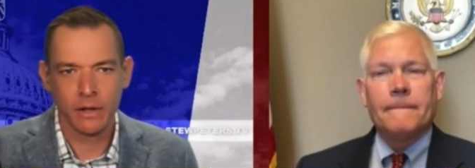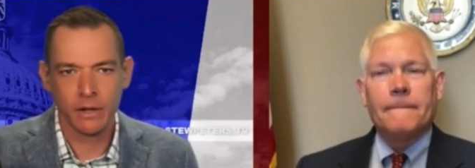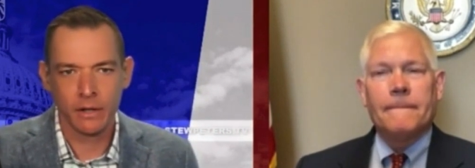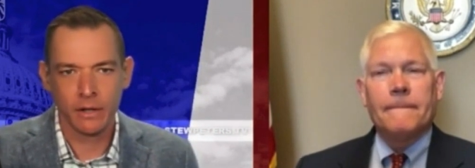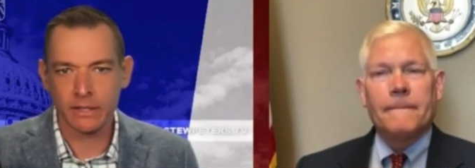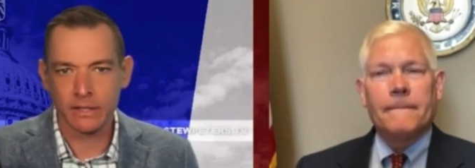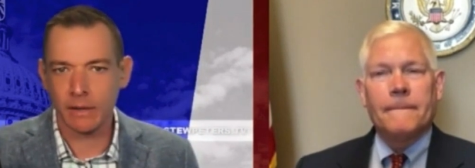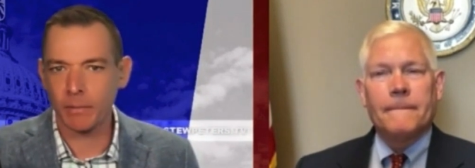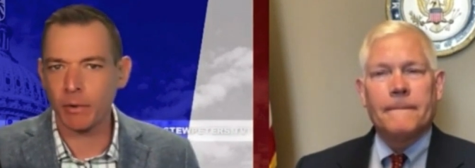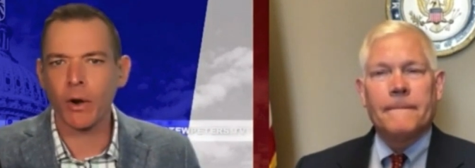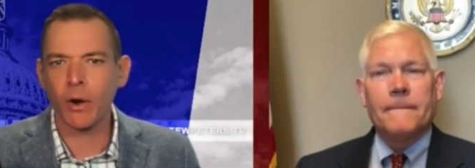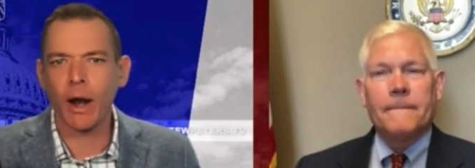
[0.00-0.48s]

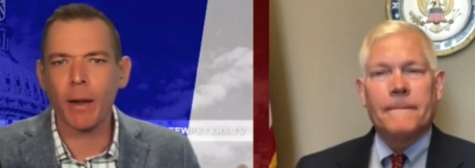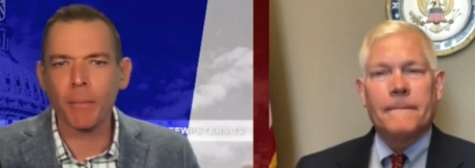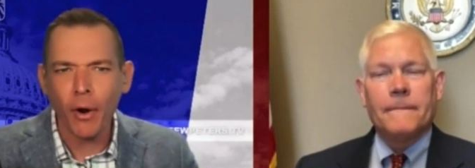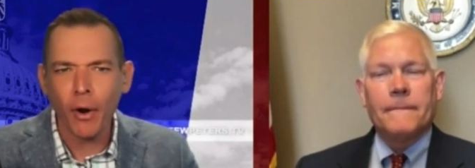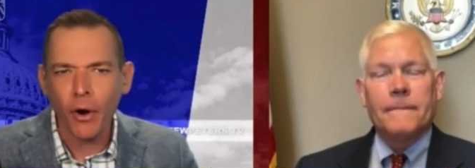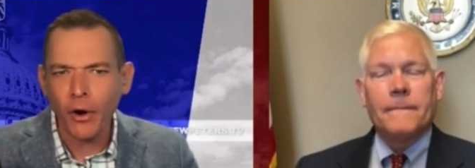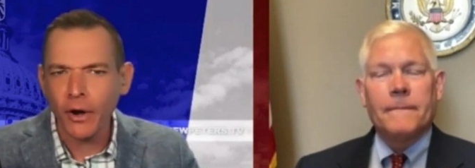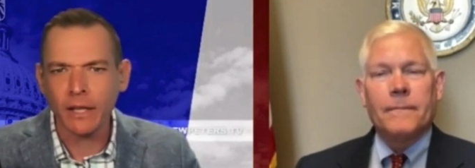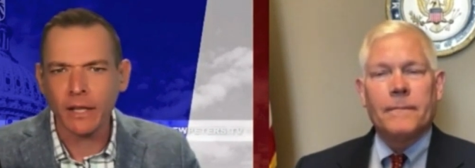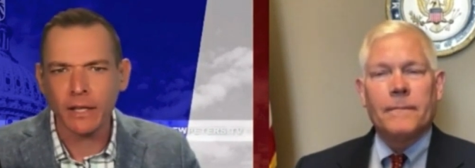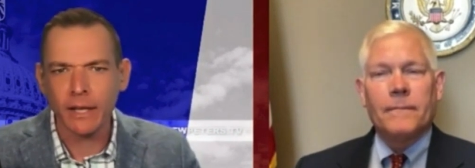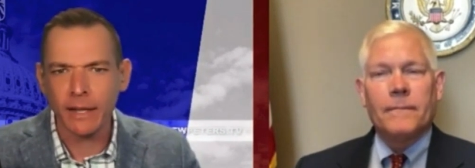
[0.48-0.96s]
Speaker 1: The Democrat
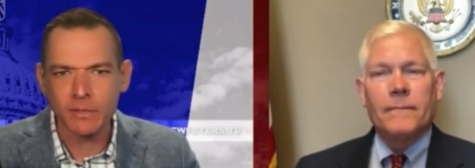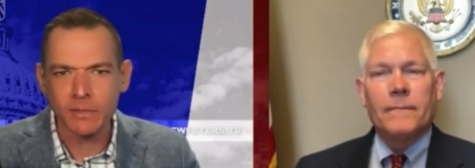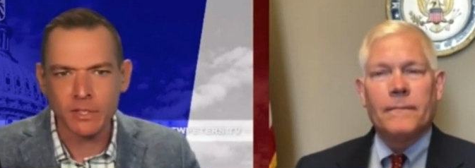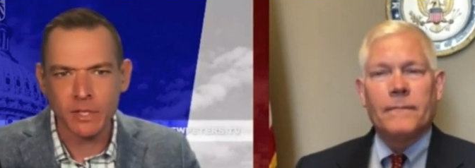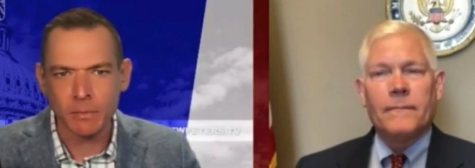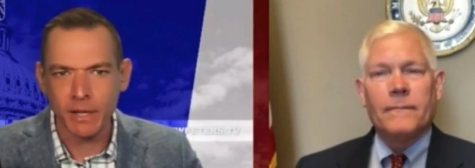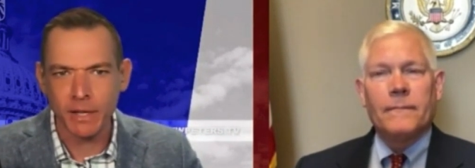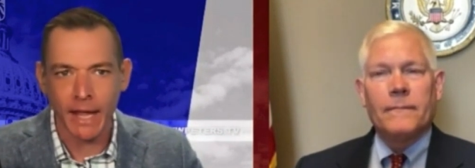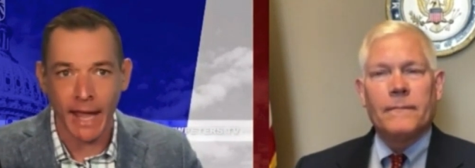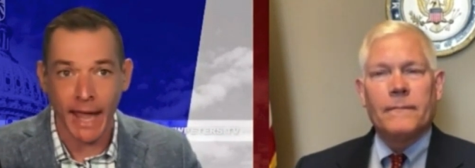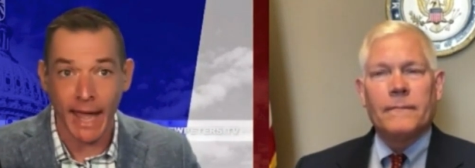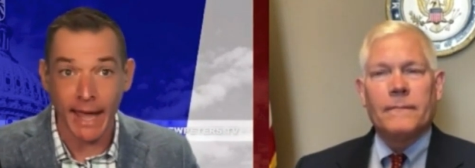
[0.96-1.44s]
Party claims to
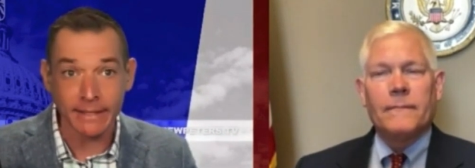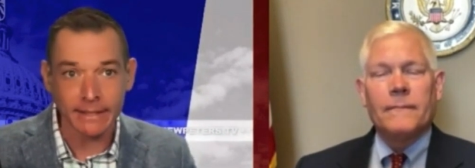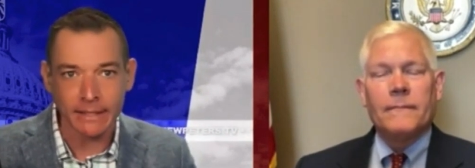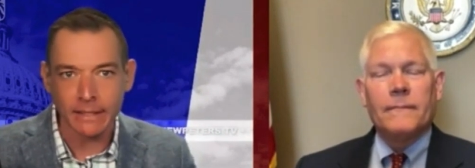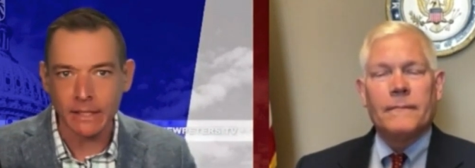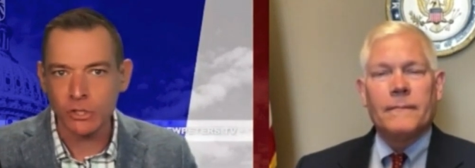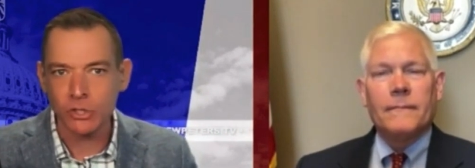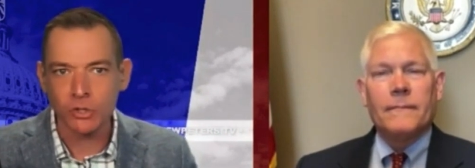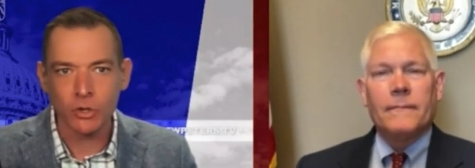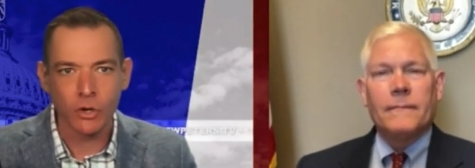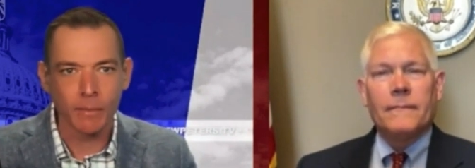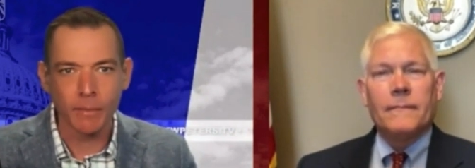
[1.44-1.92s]
be anti
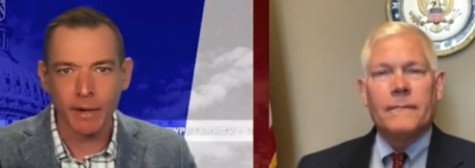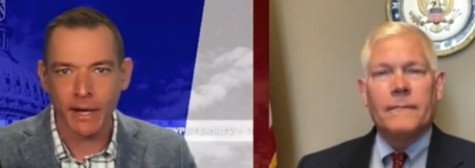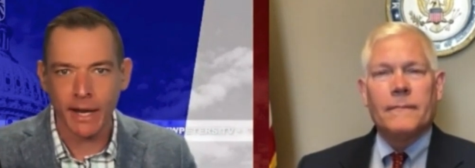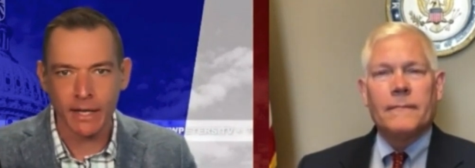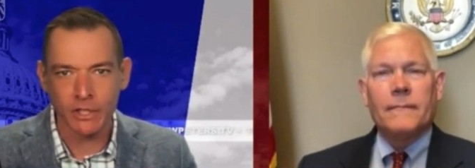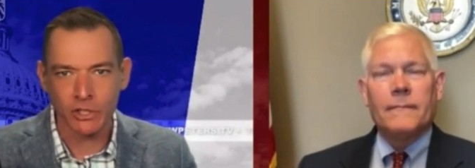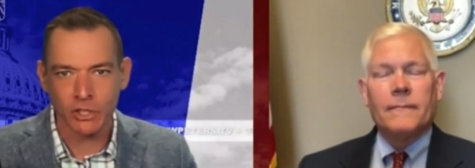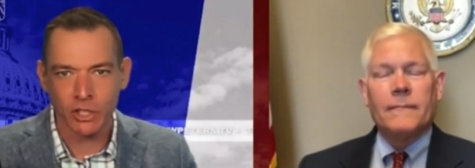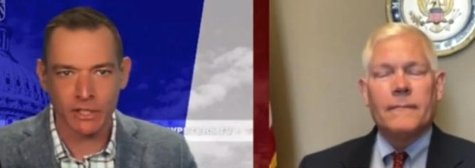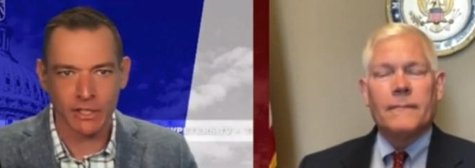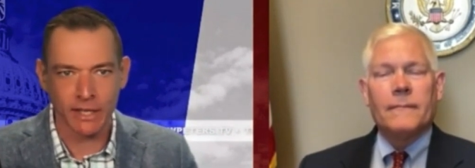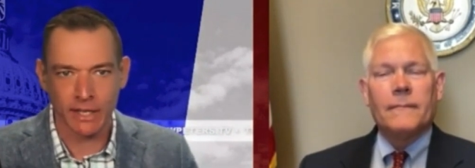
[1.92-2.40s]

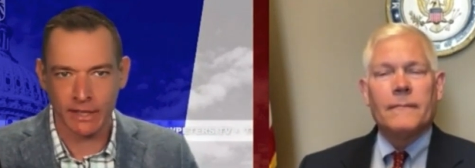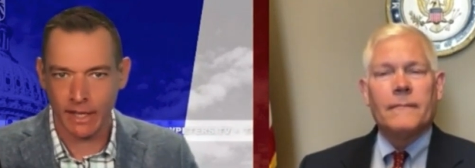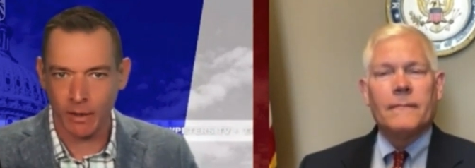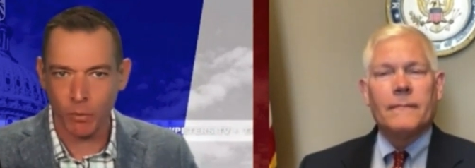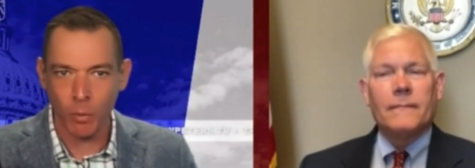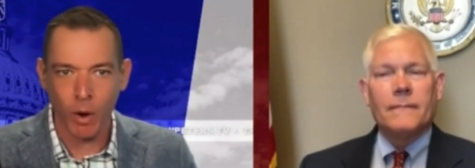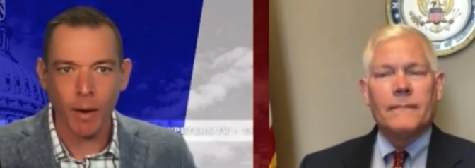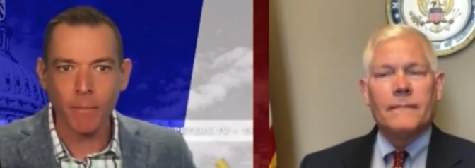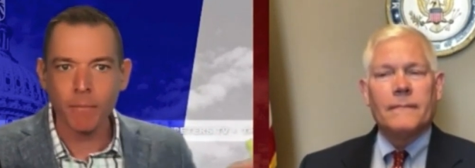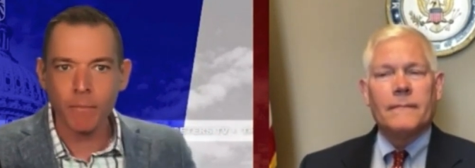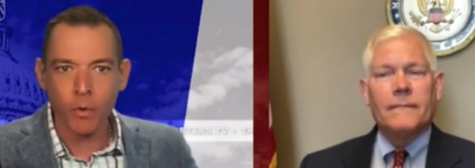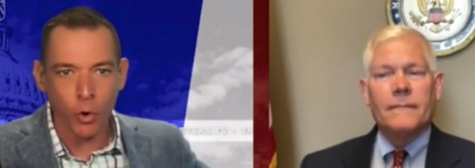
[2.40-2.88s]
discrimination, yet they
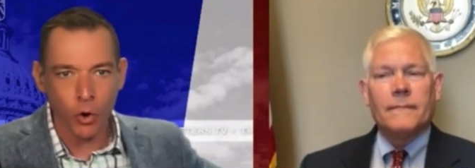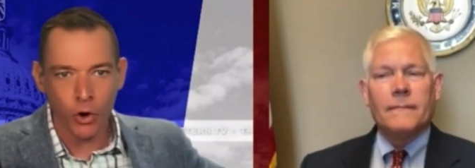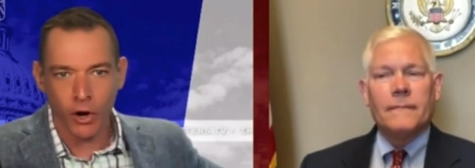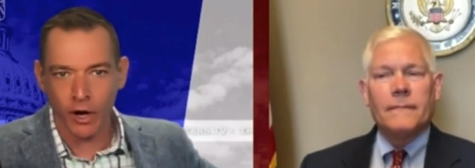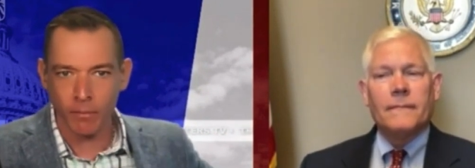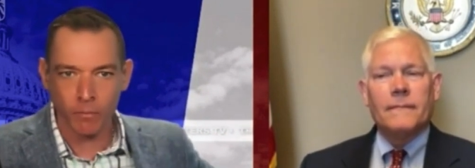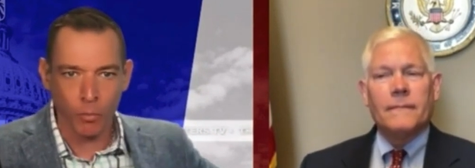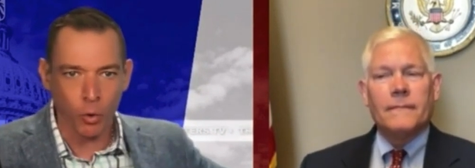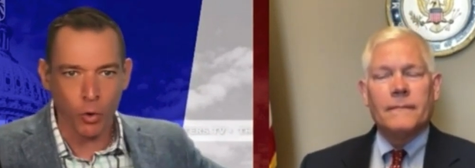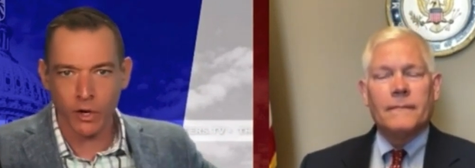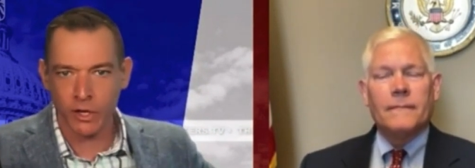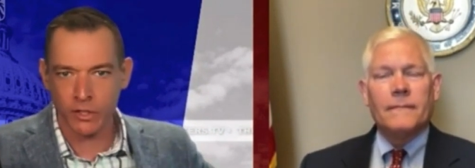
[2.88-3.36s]
want more
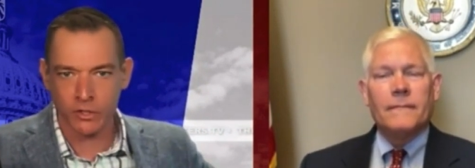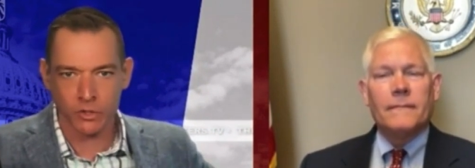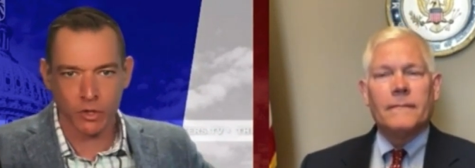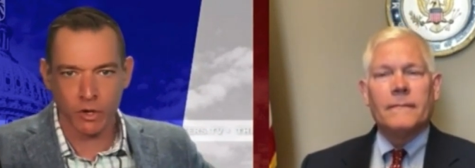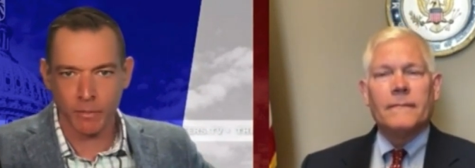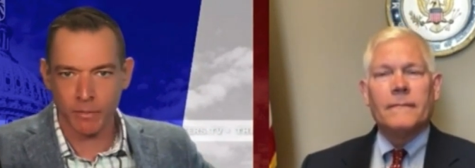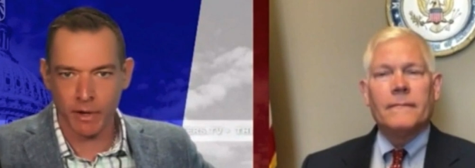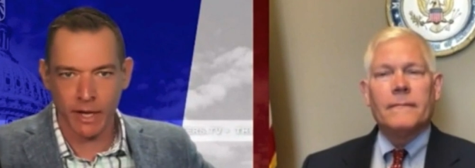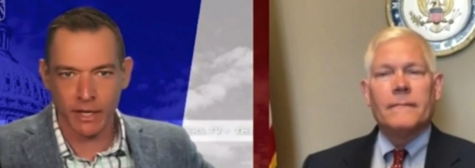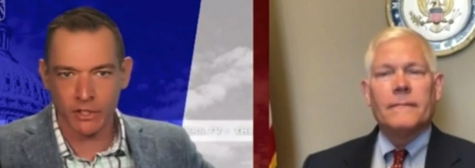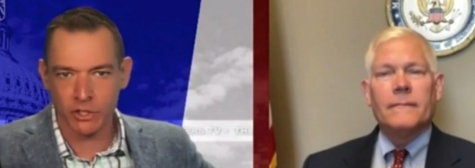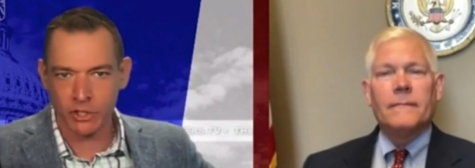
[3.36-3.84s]
and more
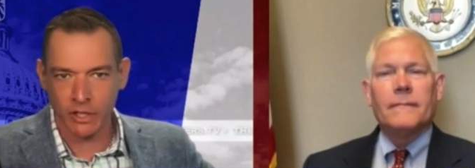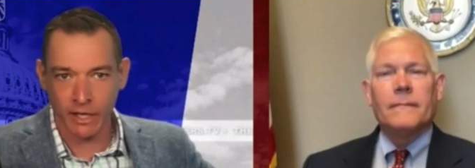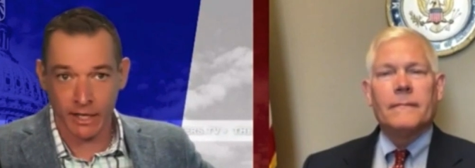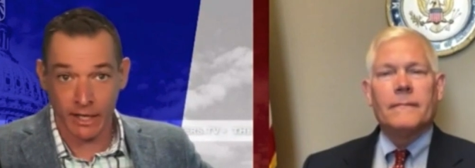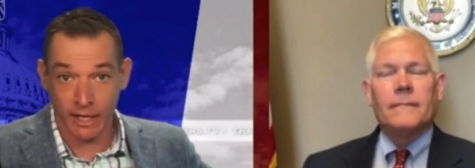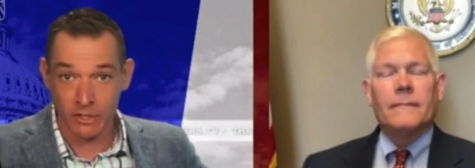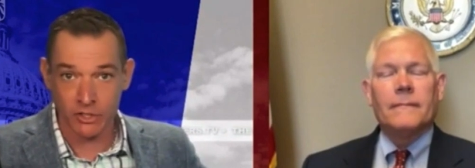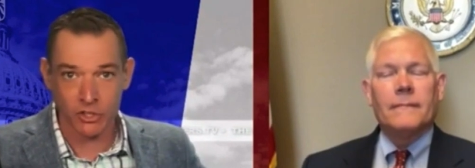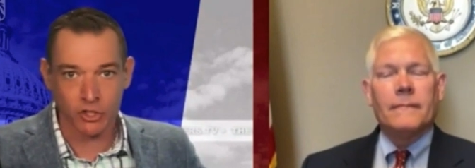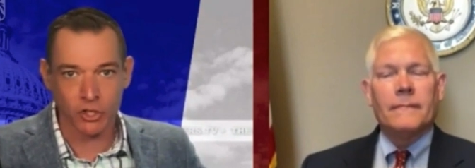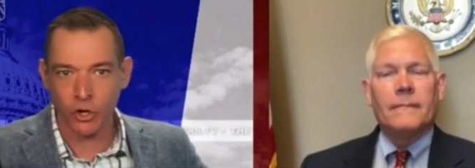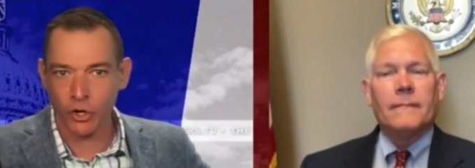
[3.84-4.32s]
discrimination
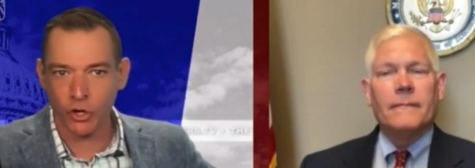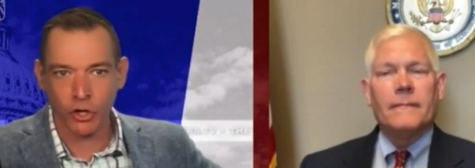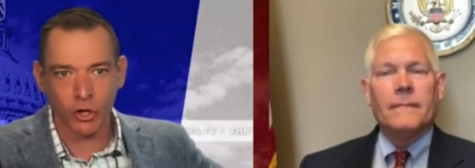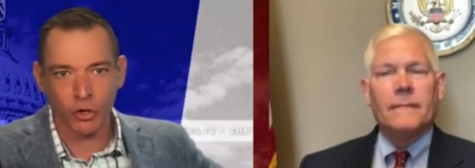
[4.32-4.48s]
against certain